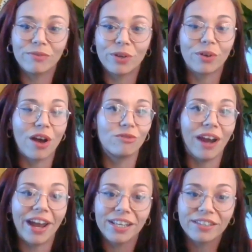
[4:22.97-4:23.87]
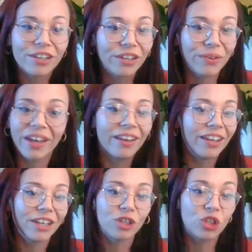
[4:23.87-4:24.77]
We've all got a right to
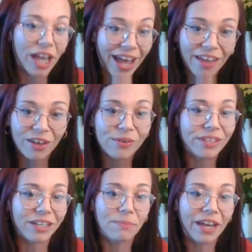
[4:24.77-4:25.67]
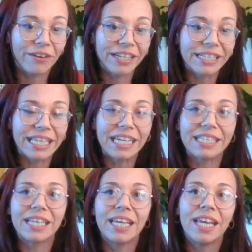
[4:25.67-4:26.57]
share those
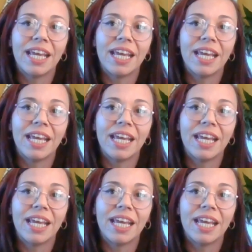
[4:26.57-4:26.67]
experiences.